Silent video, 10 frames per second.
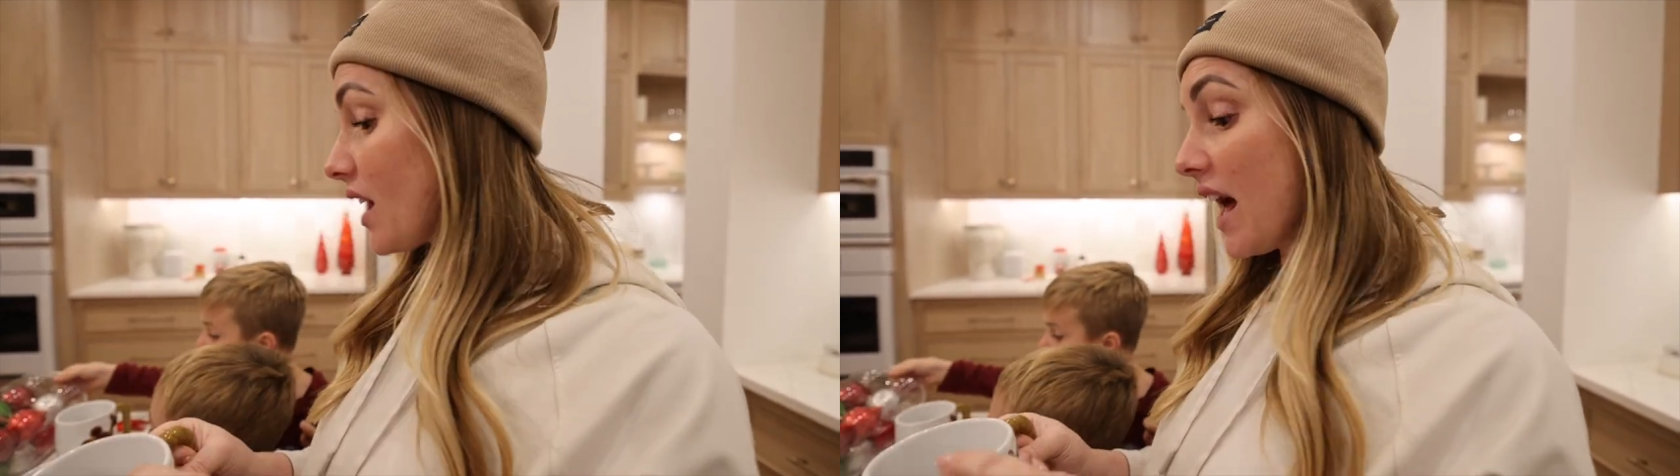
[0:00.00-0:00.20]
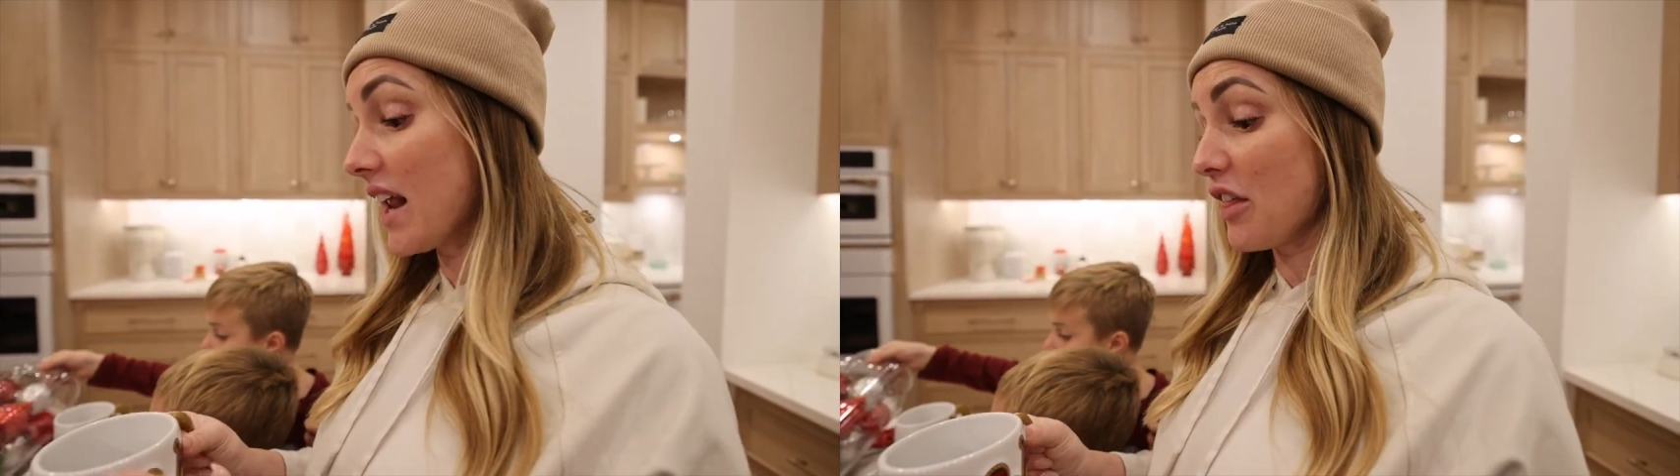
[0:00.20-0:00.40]

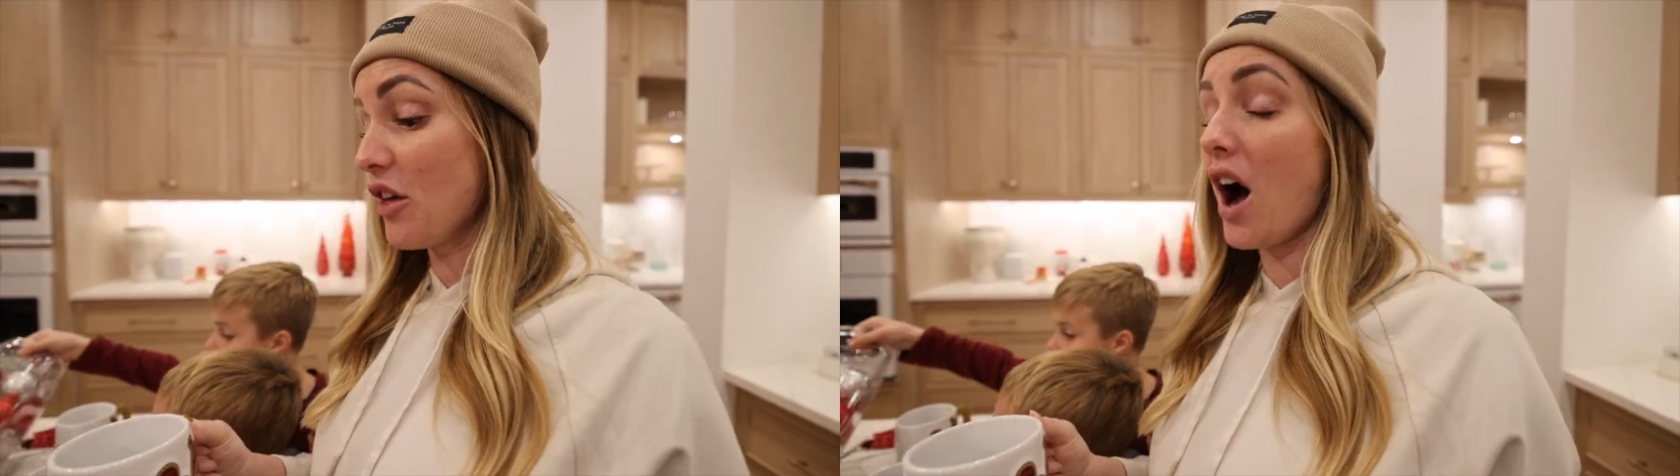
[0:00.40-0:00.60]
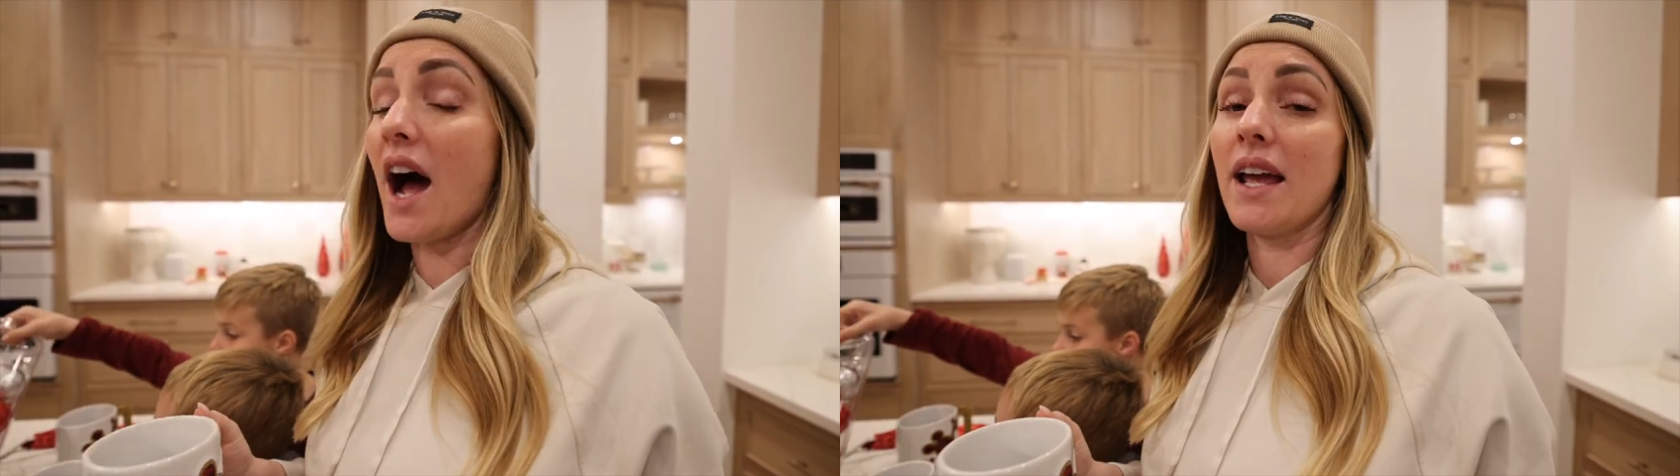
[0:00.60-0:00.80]
and I
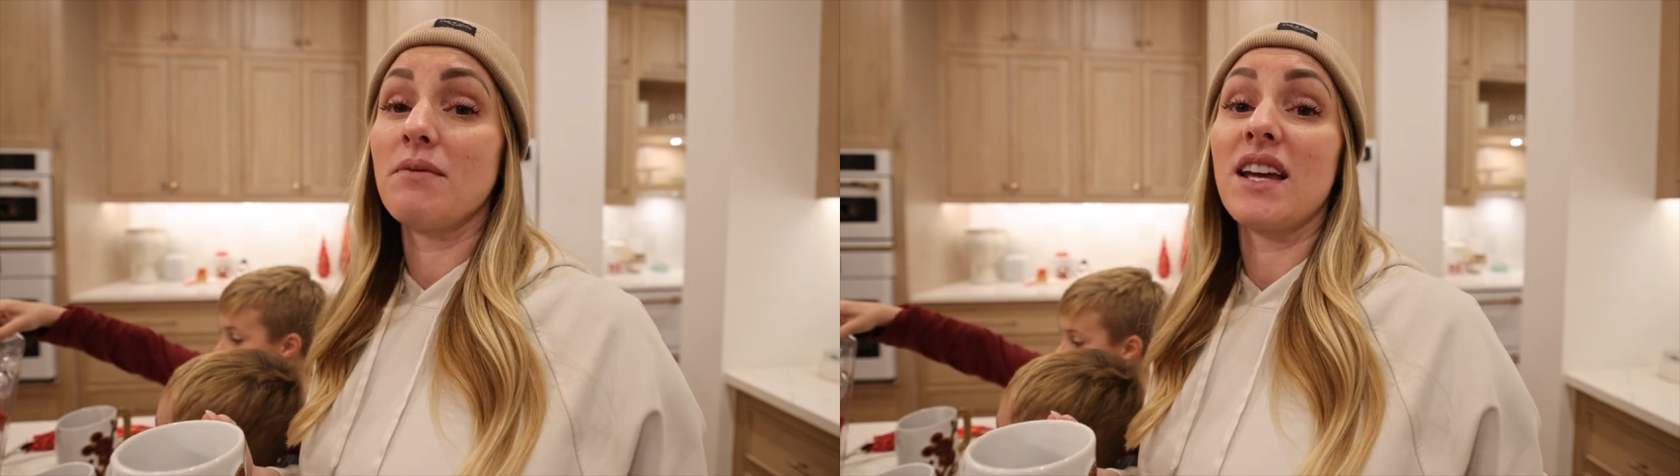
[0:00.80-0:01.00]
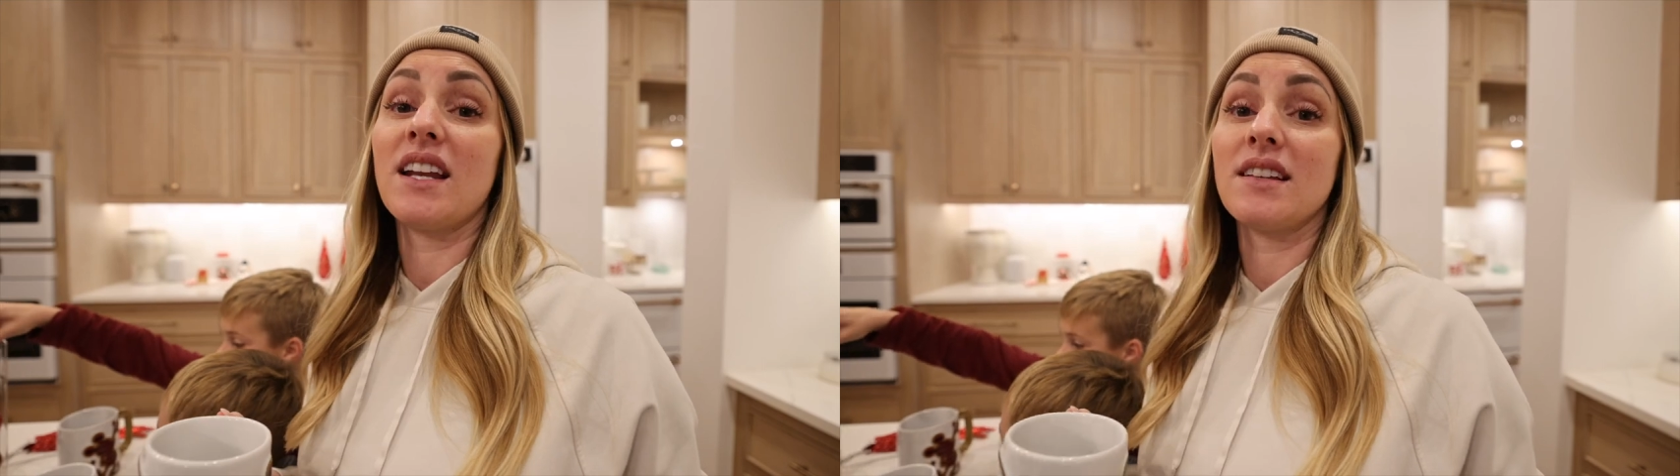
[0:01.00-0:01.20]
thought I
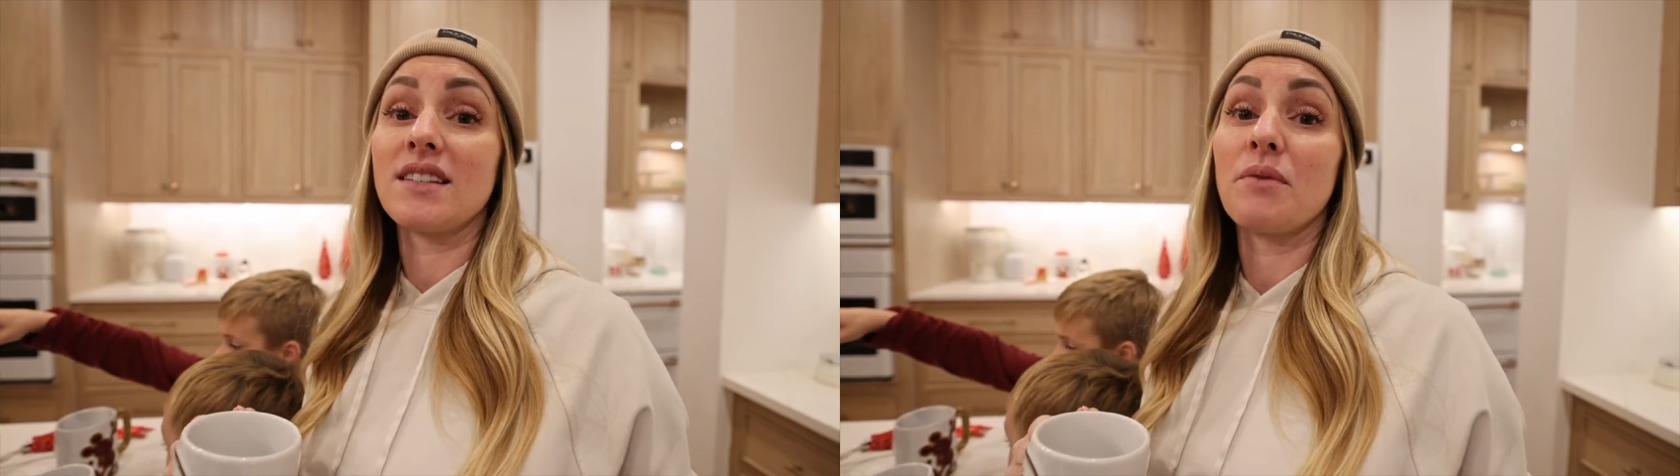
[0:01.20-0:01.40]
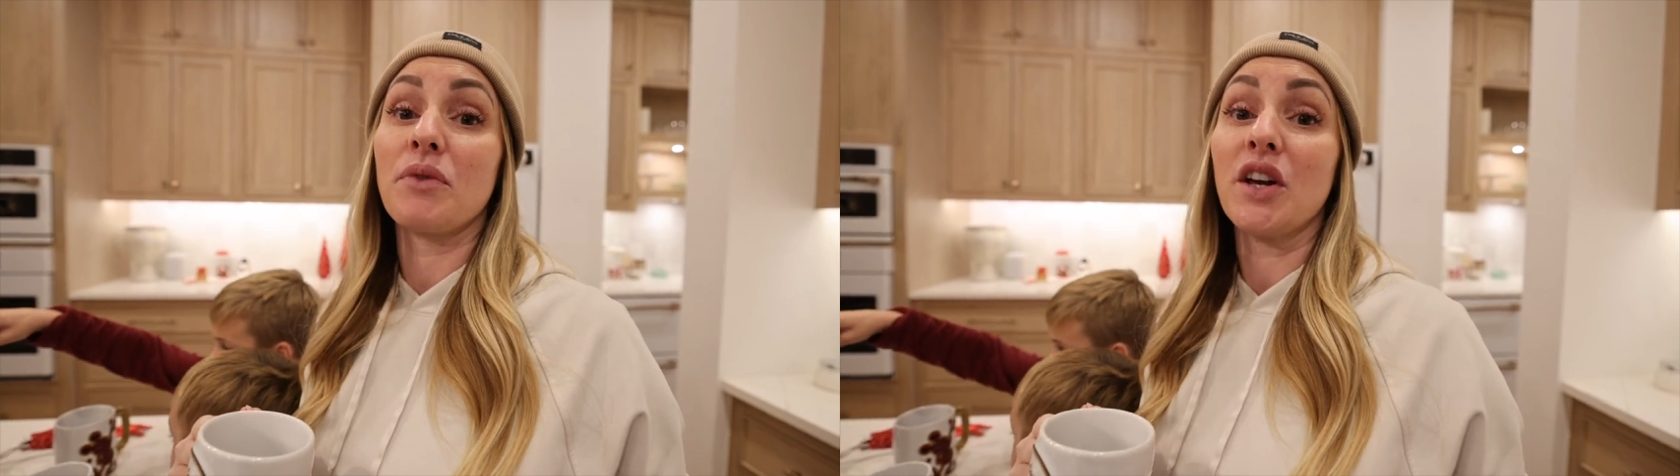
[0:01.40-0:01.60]
am getting
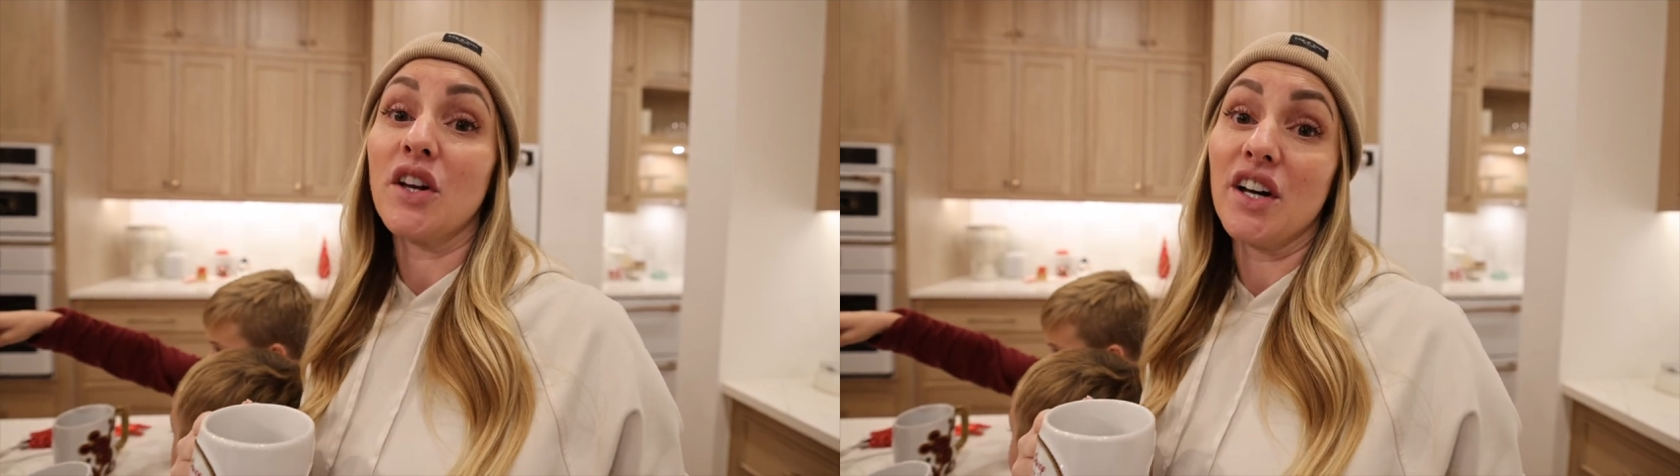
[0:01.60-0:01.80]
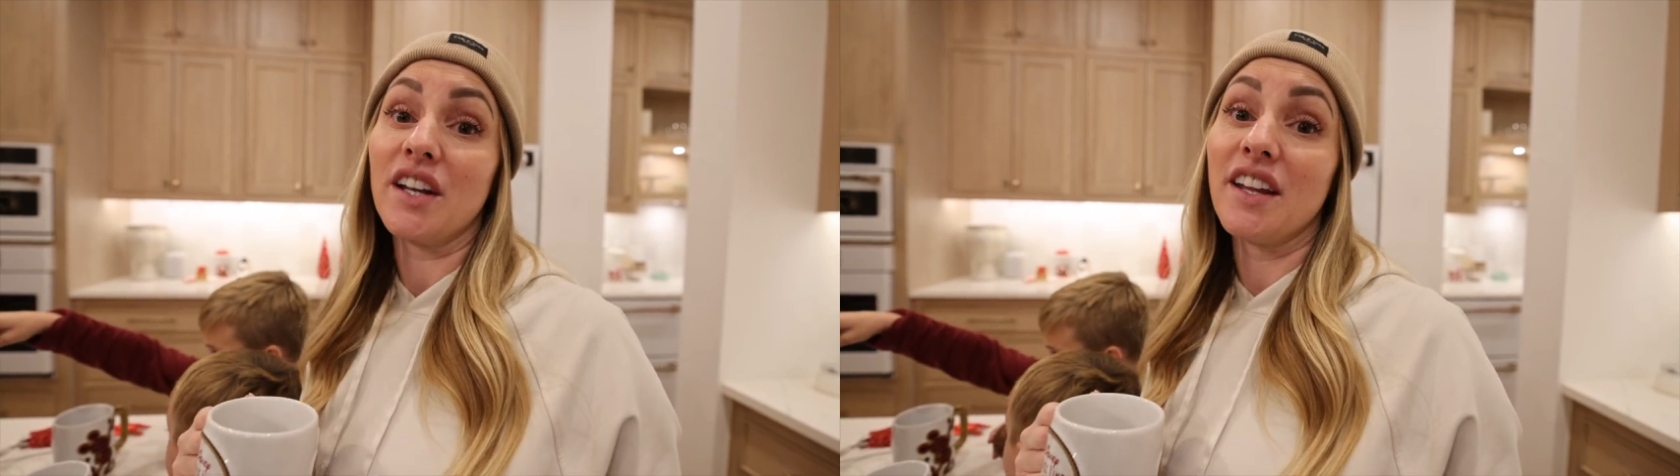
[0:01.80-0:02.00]
something
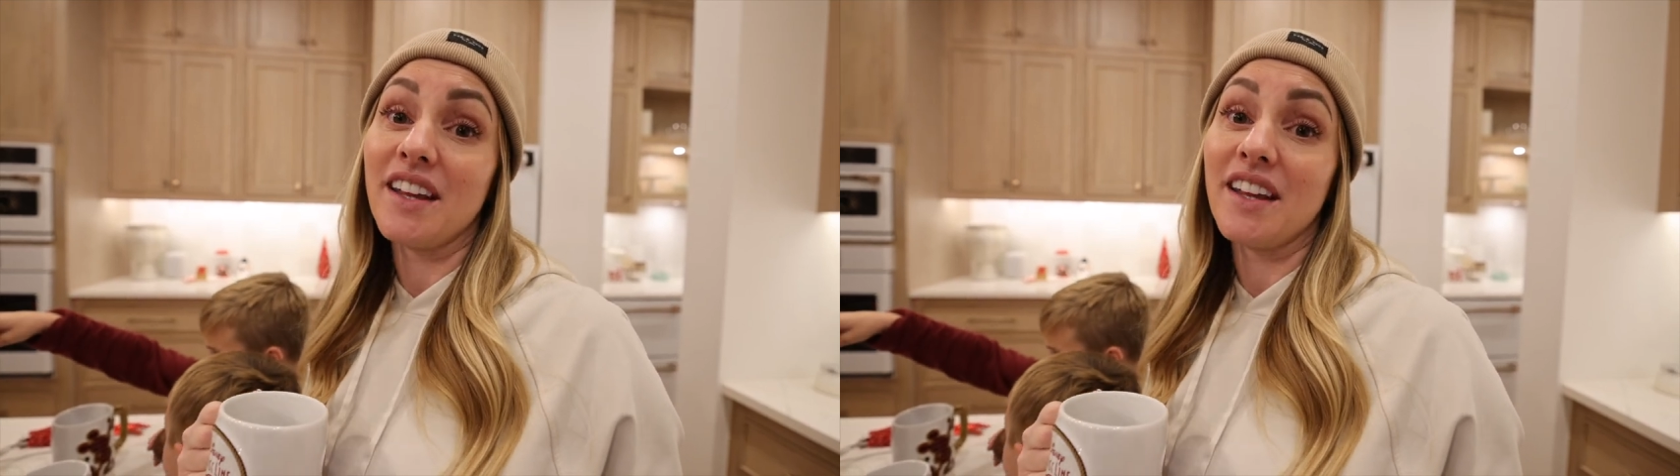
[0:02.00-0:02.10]
good